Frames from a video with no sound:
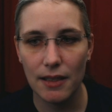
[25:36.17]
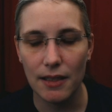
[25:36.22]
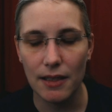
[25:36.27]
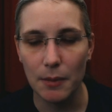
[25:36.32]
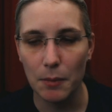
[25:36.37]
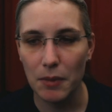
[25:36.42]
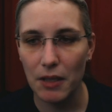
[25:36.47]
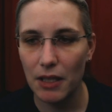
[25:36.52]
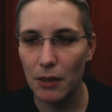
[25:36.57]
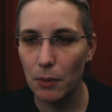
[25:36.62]

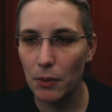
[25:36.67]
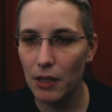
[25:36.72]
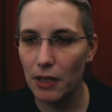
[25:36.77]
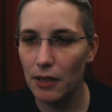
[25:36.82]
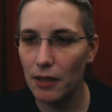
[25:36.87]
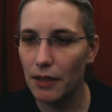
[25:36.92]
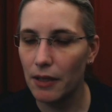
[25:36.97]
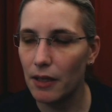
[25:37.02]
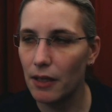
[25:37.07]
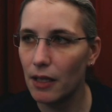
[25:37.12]
Let me
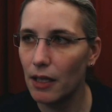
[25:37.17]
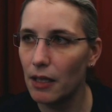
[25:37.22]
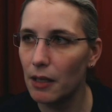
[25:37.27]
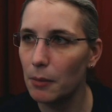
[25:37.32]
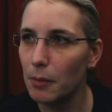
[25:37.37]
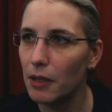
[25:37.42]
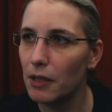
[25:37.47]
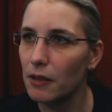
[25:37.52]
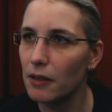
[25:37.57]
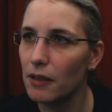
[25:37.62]
quickly think
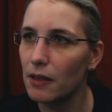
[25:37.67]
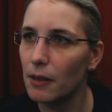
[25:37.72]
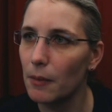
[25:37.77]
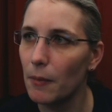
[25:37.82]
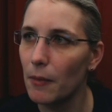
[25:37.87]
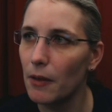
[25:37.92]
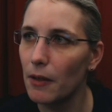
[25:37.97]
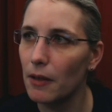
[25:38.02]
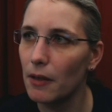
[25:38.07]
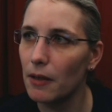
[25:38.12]
about
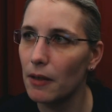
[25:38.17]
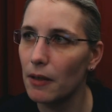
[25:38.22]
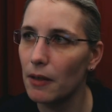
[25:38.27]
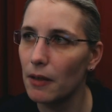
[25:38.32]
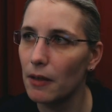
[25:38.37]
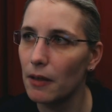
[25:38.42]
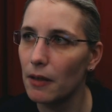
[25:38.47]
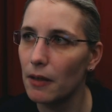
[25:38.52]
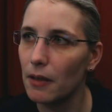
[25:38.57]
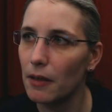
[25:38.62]
something.